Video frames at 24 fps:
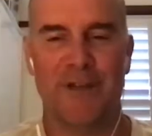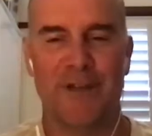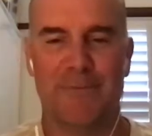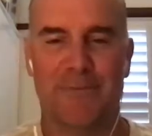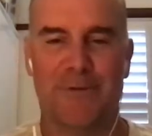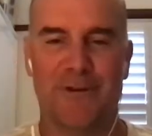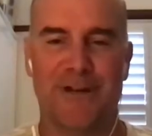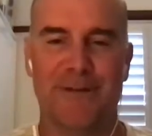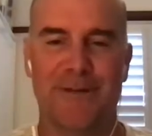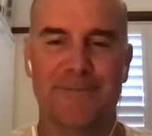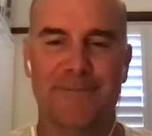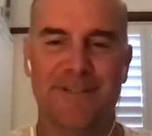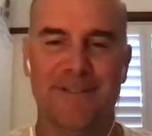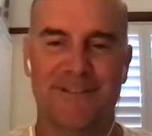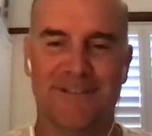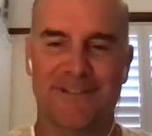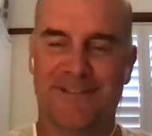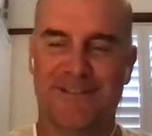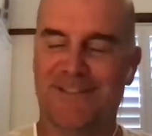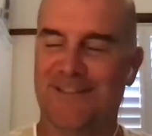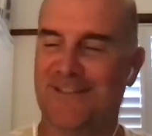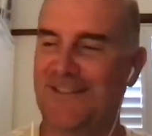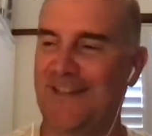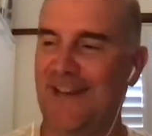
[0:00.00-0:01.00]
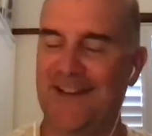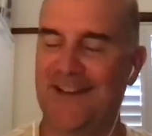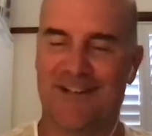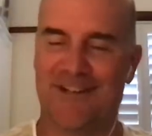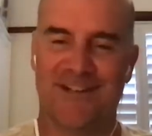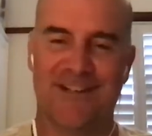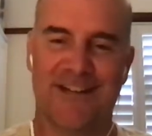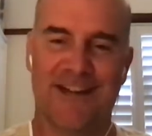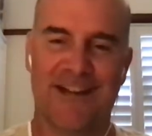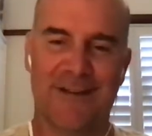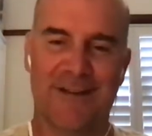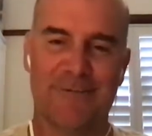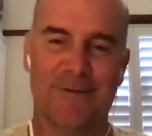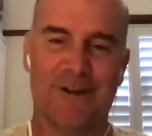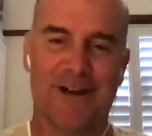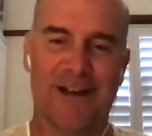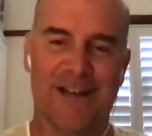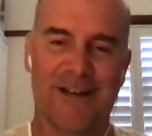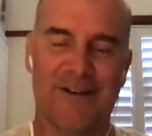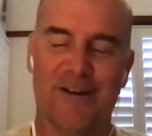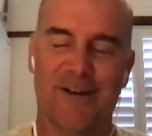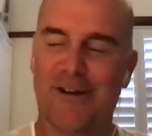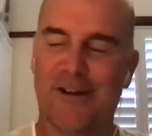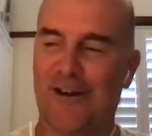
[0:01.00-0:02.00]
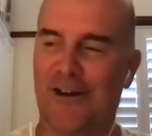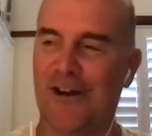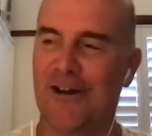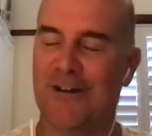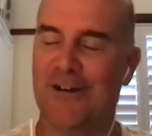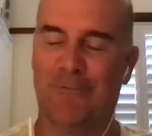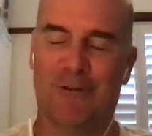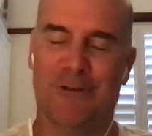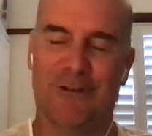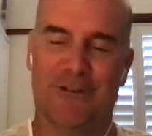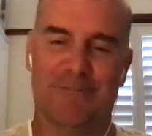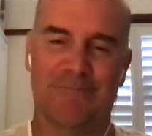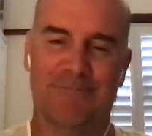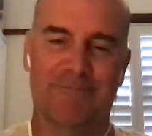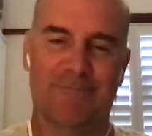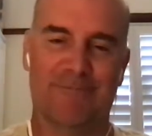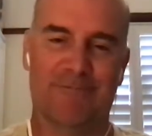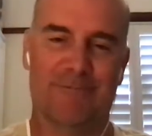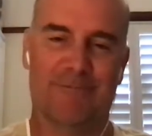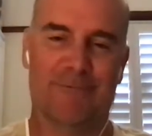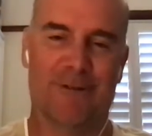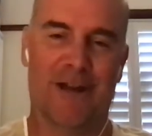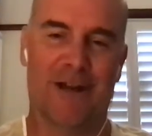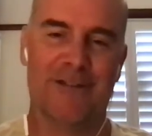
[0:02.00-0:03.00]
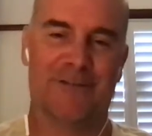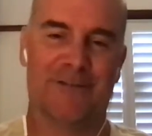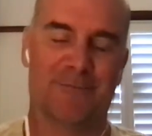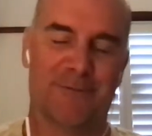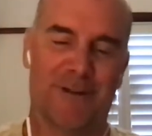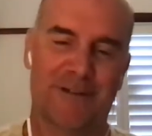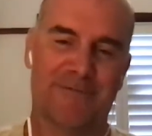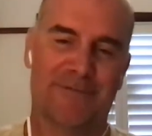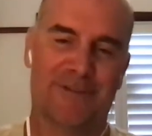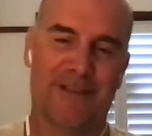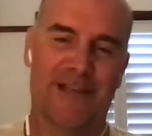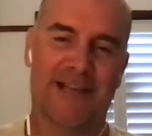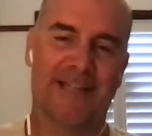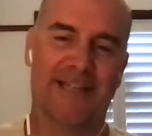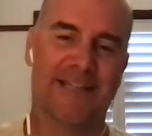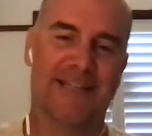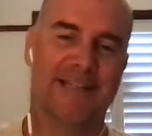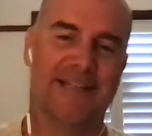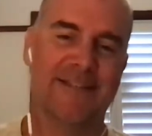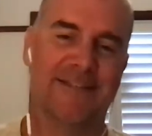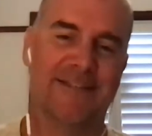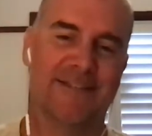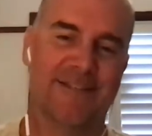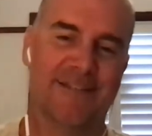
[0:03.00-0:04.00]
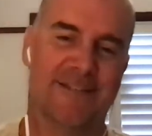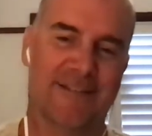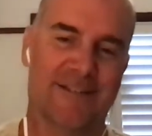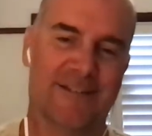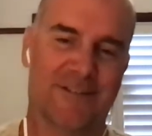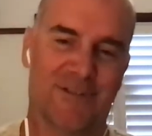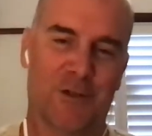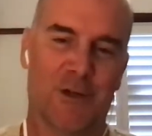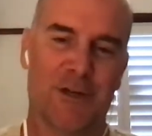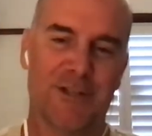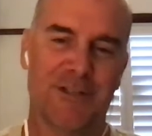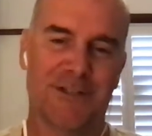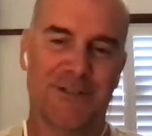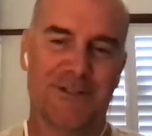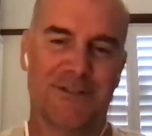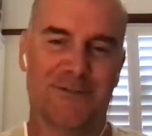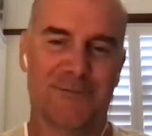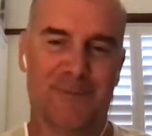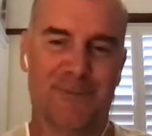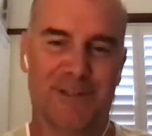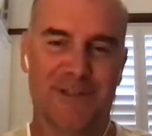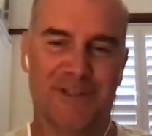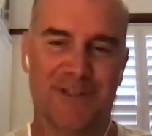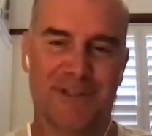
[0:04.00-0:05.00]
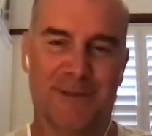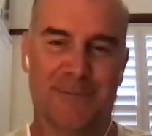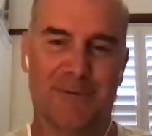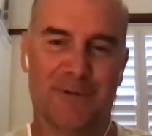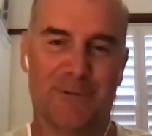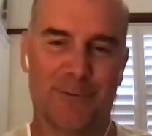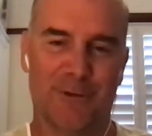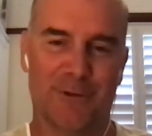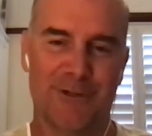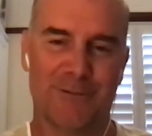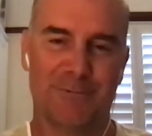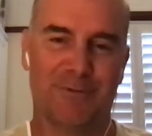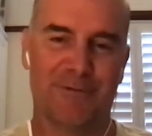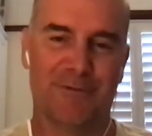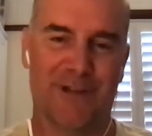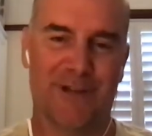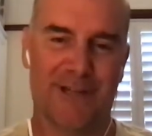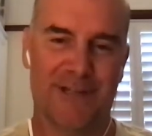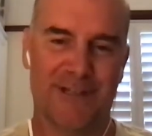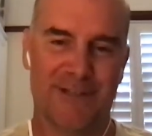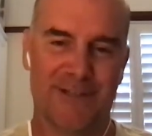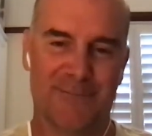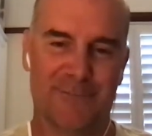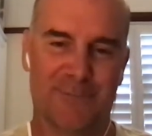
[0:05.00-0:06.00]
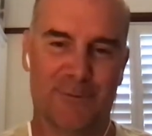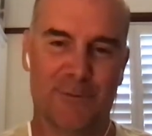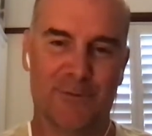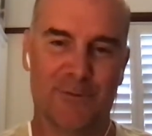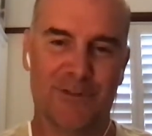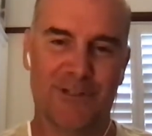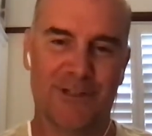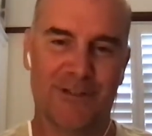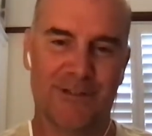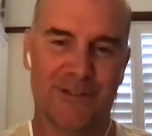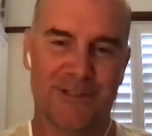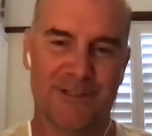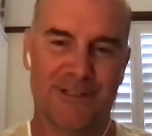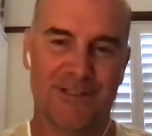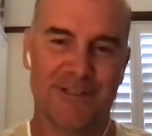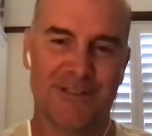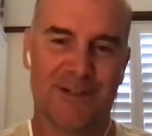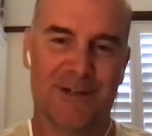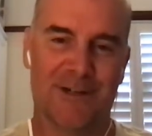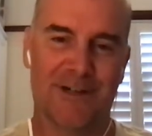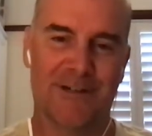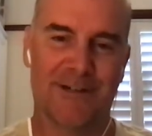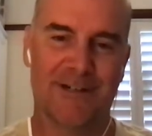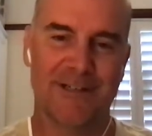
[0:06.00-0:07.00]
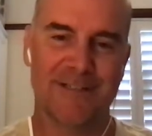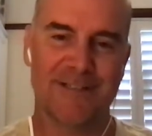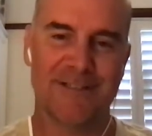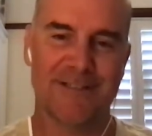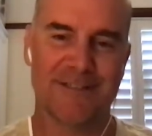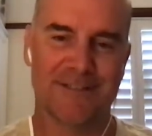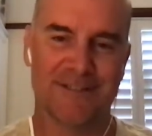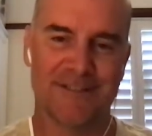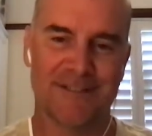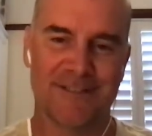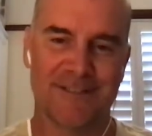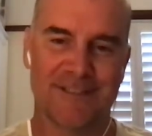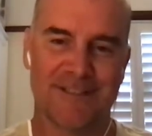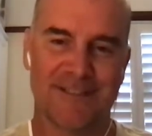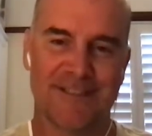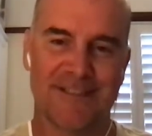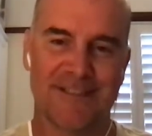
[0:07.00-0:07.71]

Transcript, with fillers: without preempting this discussion in any way, I, I want to raise a red flag here that scientists have been some of the worst purveyors of bullshit in this entire exercise.